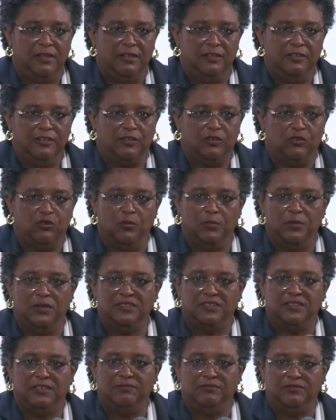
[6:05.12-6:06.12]
the
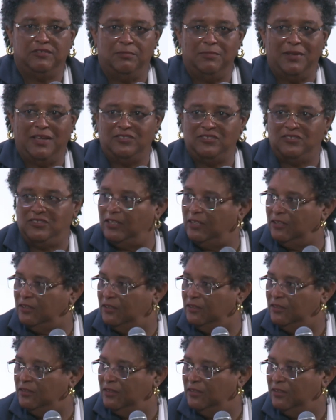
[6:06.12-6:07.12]
cumulative domestic
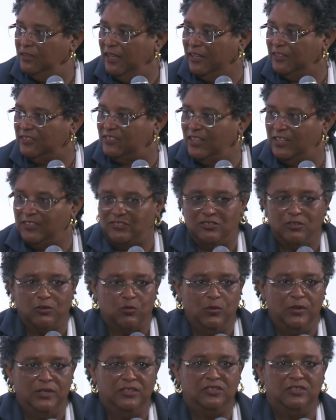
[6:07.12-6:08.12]
excess
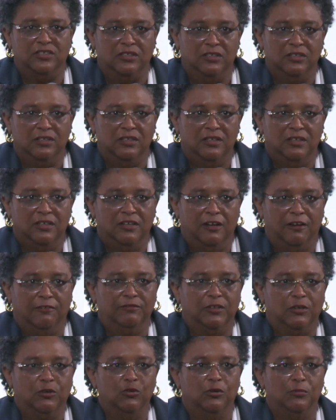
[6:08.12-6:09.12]
liquidity of
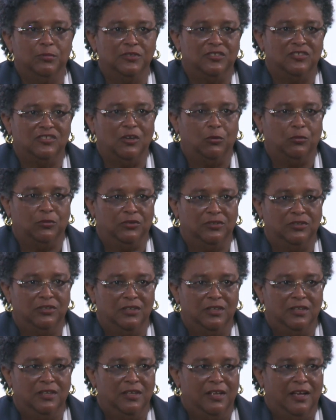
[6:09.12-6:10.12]
the global south
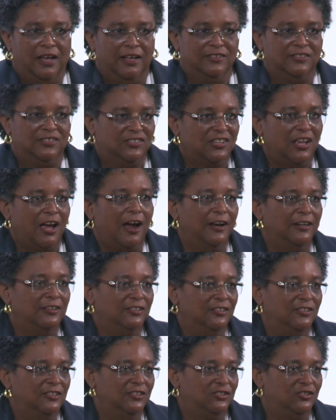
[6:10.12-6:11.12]
and start
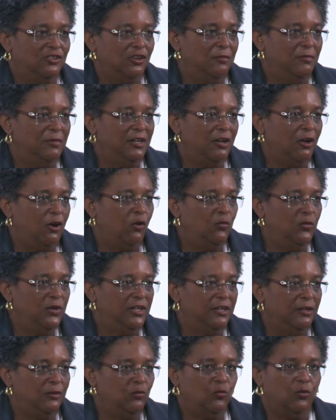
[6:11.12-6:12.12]
to determine how we
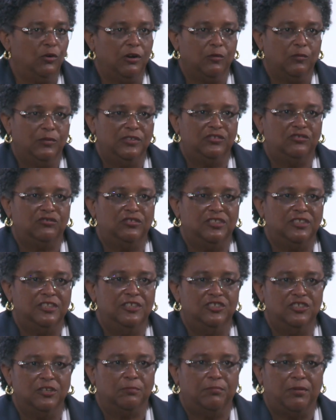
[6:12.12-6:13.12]
can work with
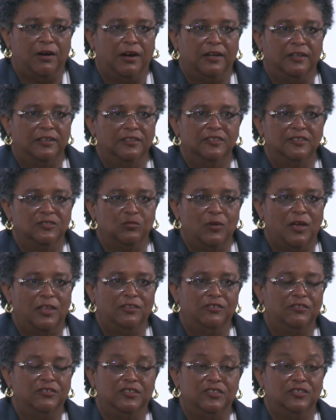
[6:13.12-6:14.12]
strategic partners,
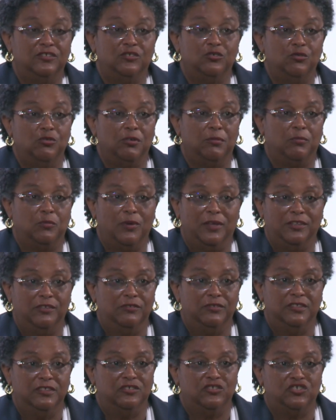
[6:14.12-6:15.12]
whether it is Europe, whether
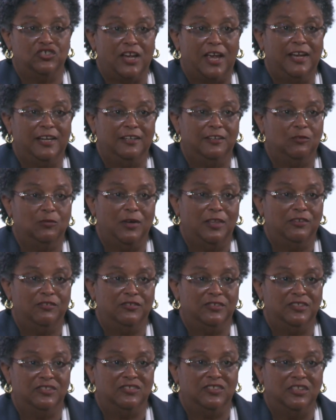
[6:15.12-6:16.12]
it is China, whether
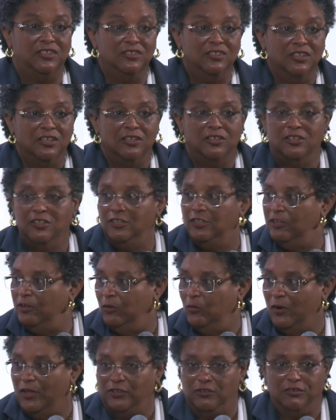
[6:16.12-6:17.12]
it is India,
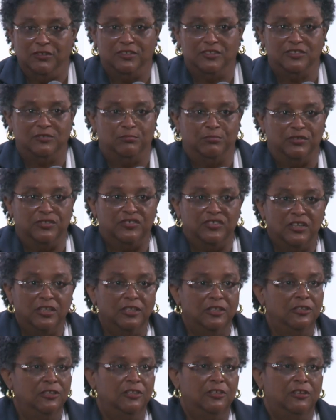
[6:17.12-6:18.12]
whether it is
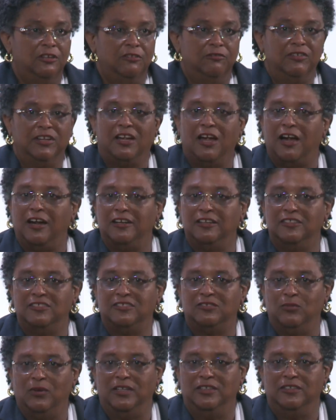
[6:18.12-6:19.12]
Brazil,
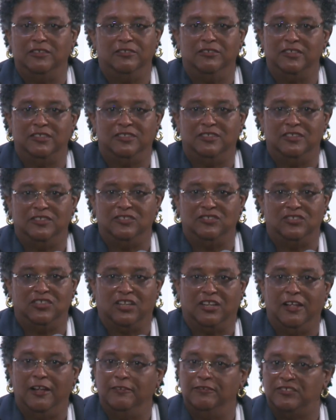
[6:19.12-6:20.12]
regardless whether it is the
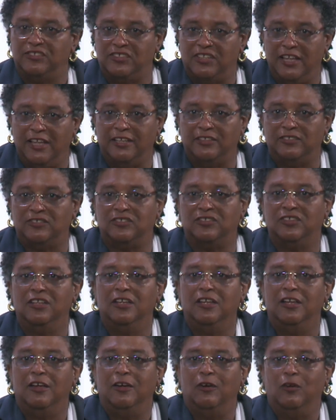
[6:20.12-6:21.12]
Gulf states,
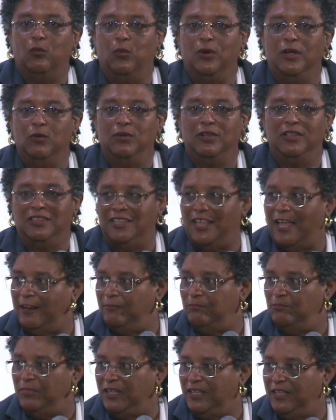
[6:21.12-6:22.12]
we will
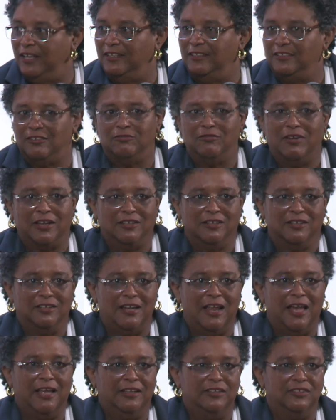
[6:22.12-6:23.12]
then begin to
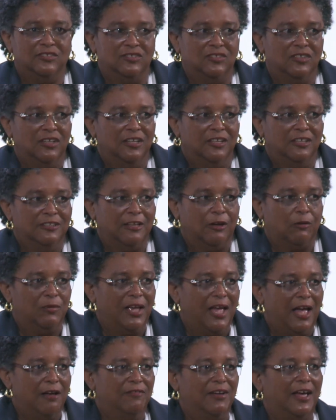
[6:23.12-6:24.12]
recognize that we
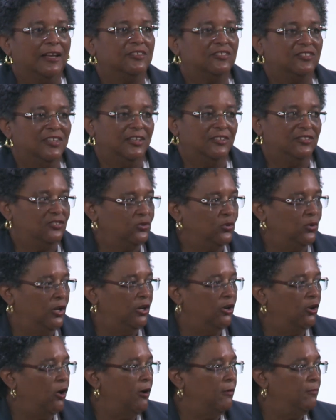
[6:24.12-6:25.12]
have access to a
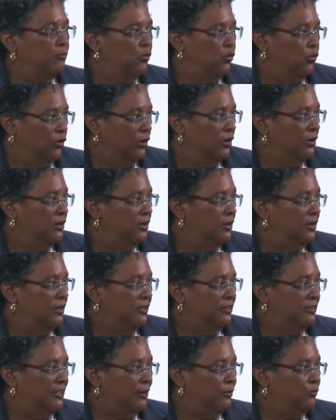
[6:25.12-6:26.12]
lot more
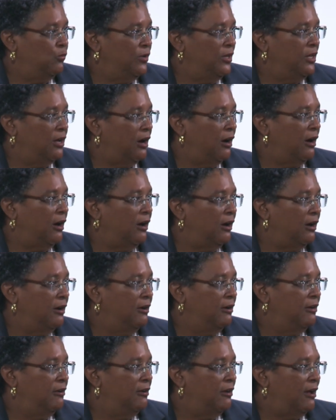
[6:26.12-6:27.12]
than we are
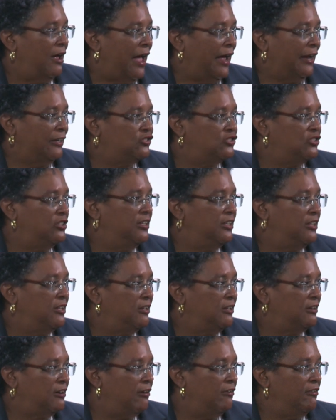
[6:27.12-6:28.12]
actually
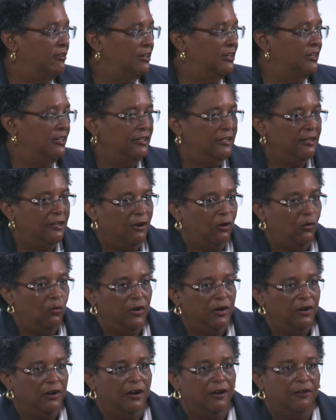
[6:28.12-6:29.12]
currently
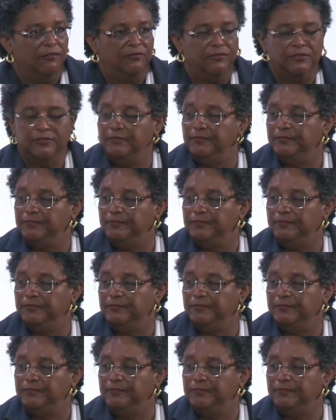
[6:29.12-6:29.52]
aware of.